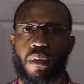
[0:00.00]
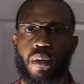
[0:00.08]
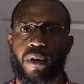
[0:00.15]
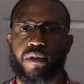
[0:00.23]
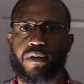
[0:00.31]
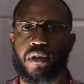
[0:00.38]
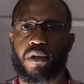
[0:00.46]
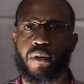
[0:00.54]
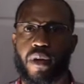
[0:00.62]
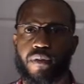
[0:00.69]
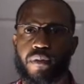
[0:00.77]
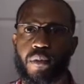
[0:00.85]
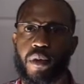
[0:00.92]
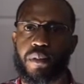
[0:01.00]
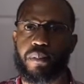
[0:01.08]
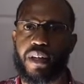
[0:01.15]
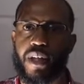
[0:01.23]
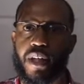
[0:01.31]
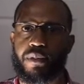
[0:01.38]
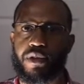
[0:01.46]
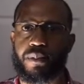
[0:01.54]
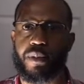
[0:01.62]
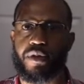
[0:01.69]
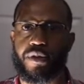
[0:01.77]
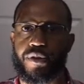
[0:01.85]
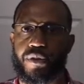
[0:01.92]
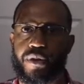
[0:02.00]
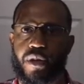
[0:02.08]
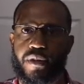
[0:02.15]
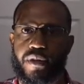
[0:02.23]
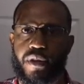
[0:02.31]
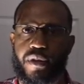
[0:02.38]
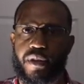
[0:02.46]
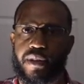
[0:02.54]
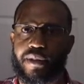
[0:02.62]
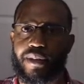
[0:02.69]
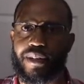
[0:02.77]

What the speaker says: Praise the Lord, everyone. My name is Minister Justin Dillard.